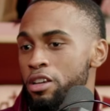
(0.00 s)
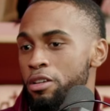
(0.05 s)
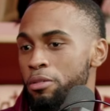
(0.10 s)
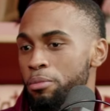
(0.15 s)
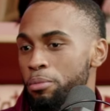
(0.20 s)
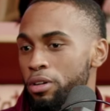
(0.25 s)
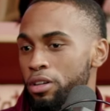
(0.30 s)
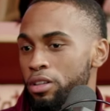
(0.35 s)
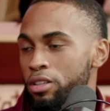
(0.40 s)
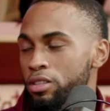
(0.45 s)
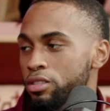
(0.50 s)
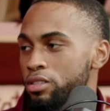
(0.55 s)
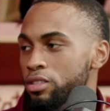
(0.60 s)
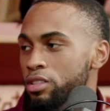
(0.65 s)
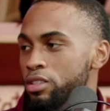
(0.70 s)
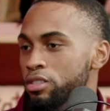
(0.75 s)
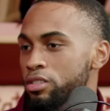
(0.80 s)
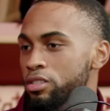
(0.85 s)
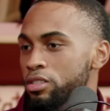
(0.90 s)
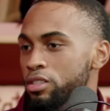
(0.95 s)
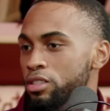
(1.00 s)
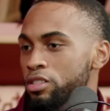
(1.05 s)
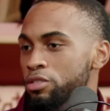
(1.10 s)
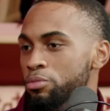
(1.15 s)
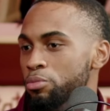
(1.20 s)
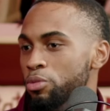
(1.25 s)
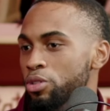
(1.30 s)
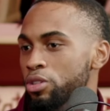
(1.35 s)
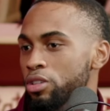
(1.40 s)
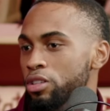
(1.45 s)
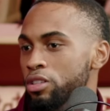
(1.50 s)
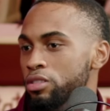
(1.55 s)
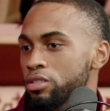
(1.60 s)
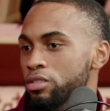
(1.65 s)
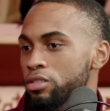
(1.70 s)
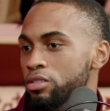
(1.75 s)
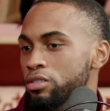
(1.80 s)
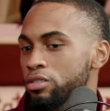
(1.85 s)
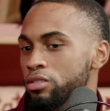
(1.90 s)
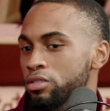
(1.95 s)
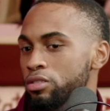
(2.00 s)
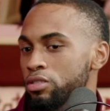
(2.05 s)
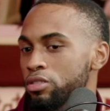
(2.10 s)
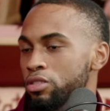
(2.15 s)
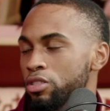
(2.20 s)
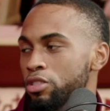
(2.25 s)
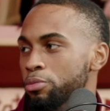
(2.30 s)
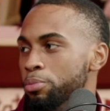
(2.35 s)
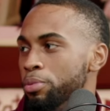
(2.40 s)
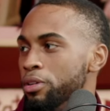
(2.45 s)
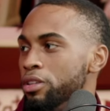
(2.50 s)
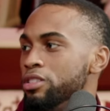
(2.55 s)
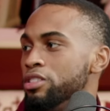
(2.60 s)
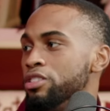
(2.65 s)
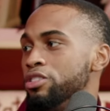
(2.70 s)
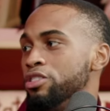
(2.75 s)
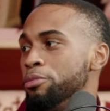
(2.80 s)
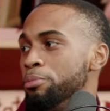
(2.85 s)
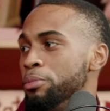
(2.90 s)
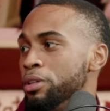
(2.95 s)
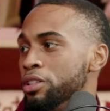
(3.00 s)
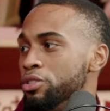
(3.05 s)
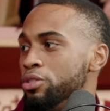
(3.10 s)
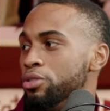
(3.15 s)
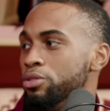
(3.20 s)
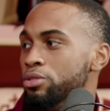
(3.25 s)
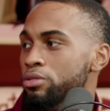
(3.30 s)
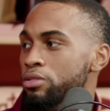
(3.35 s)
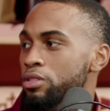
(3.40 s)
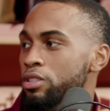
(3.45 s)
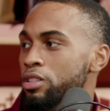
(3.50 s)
But it's more, you know, pulling on the mental